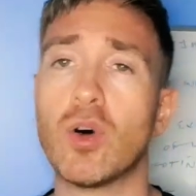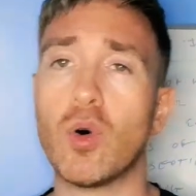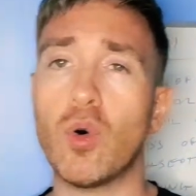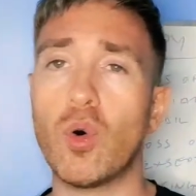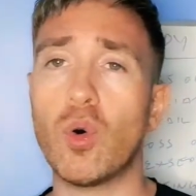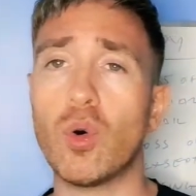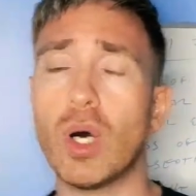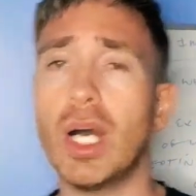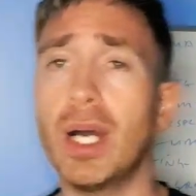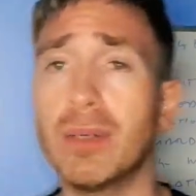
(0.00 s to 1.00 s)
or
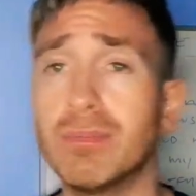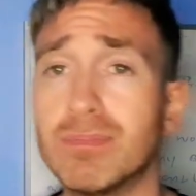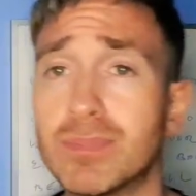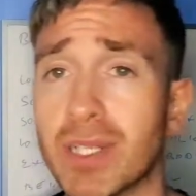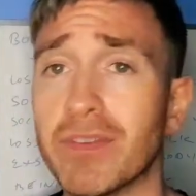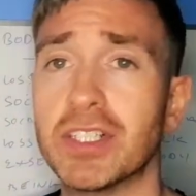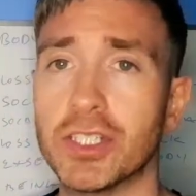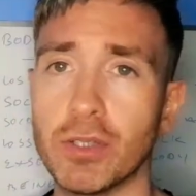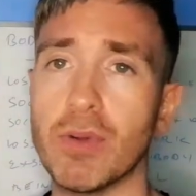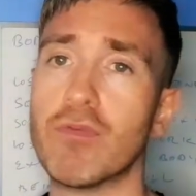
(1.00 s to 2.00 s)
something to
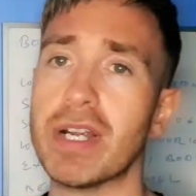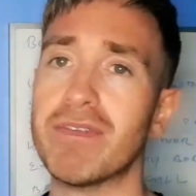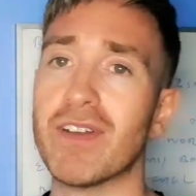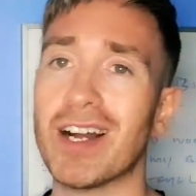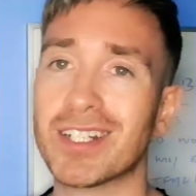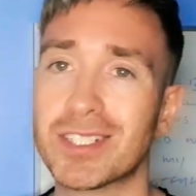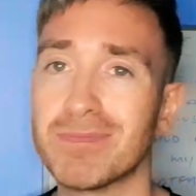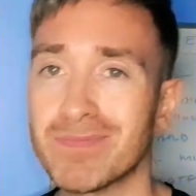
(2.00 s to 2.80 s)
do with reflux.